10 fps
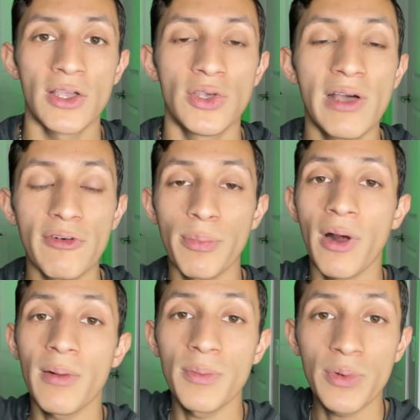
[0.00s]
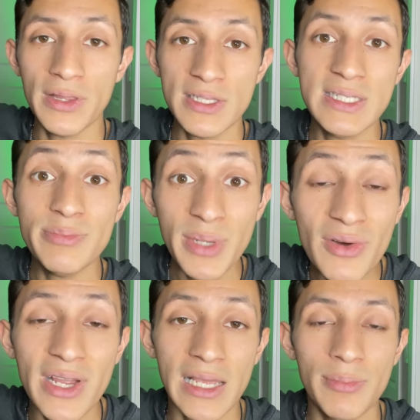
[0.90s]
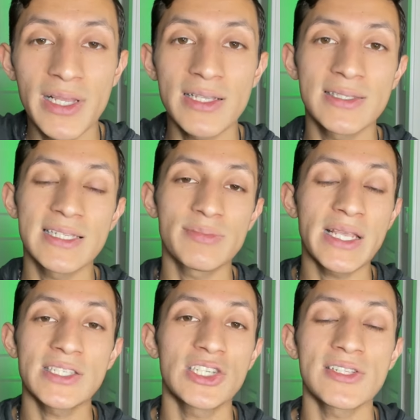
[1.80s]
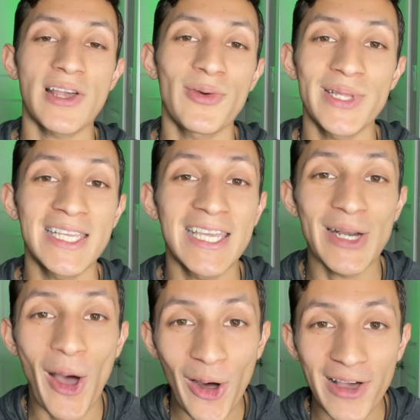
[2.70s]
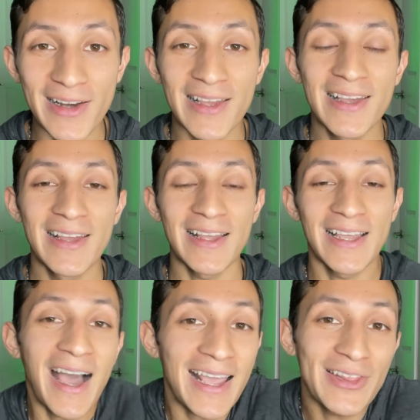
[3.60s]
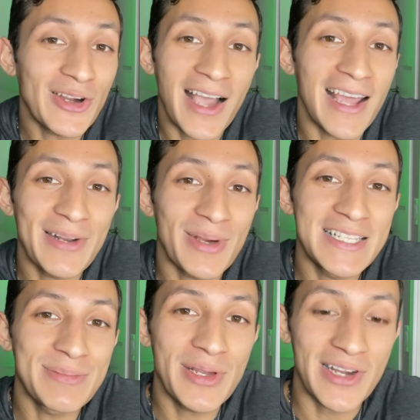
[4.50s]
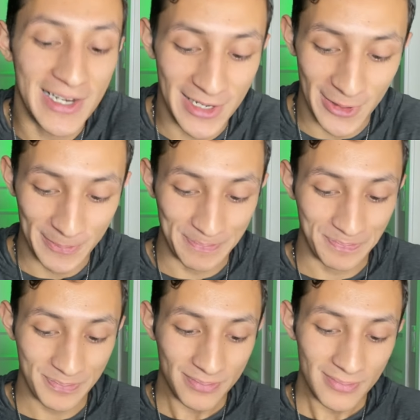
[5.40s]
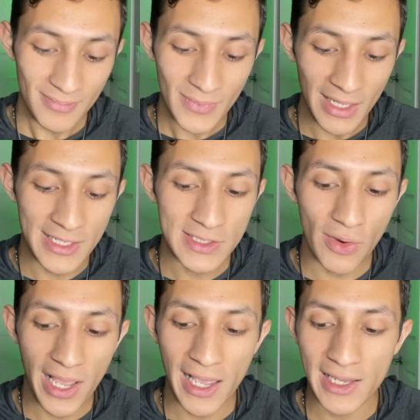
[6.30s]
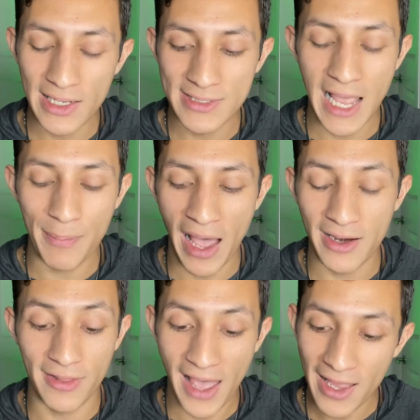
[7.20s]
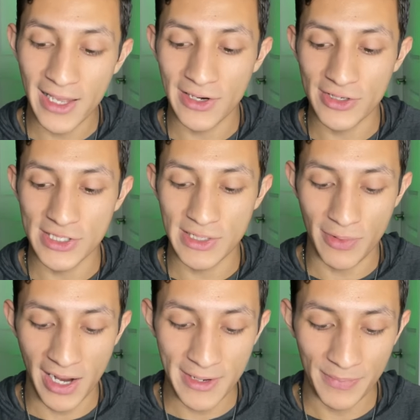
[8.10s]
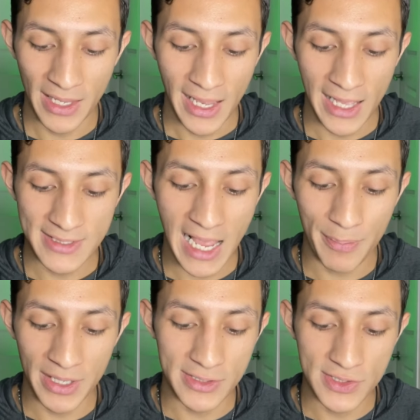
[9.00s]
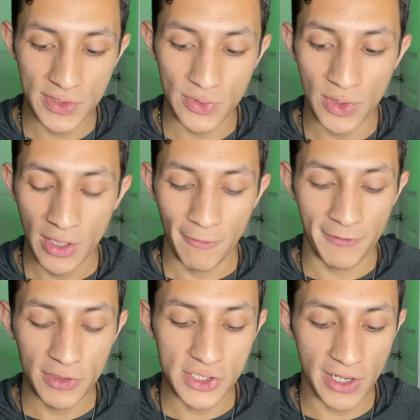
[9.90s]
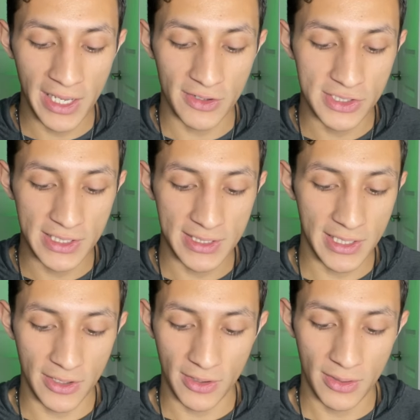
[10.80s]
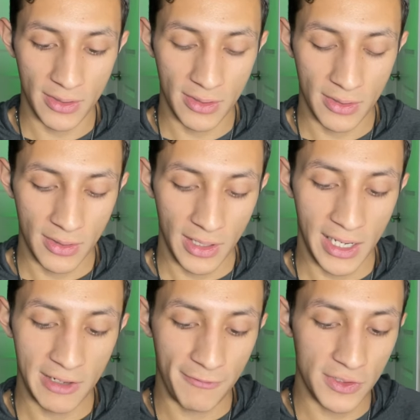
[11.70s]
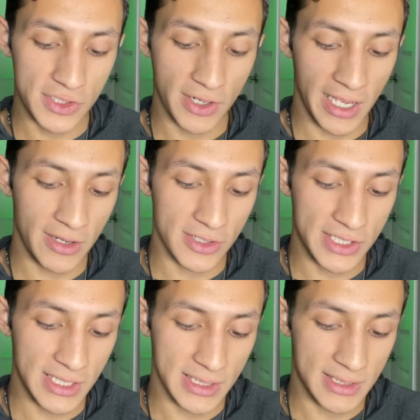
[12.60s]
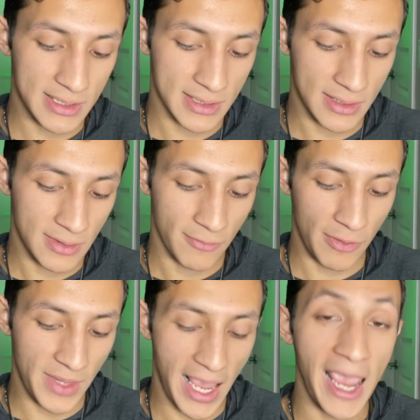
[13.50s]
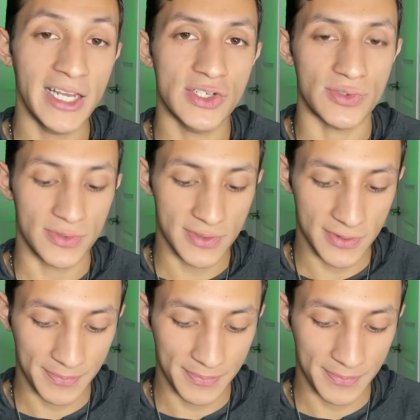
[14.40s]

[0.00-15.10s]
you have a problem with Spirit because these messages I only get on, Guy, they're guided by Spirit here. Let's go ahead and tap out of that energy, right? And tap into future energies here. Any future energies from the angels